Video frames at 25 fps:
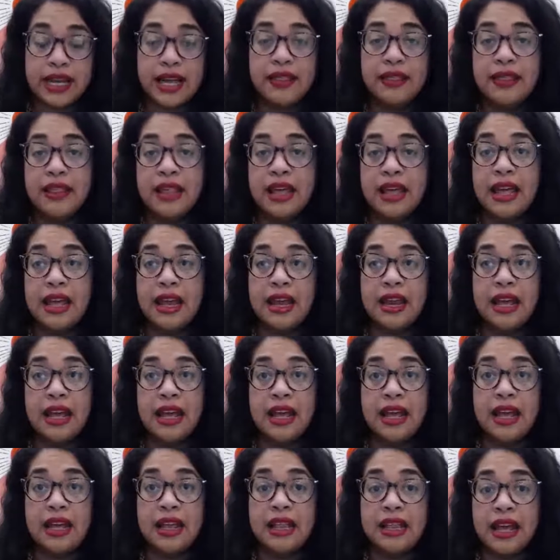and that
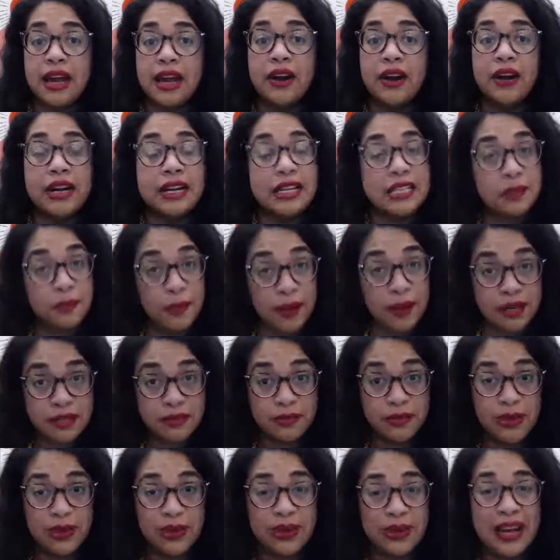they are
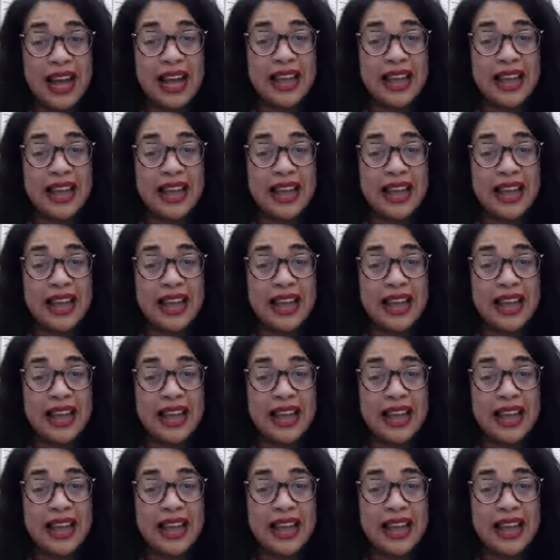expendable.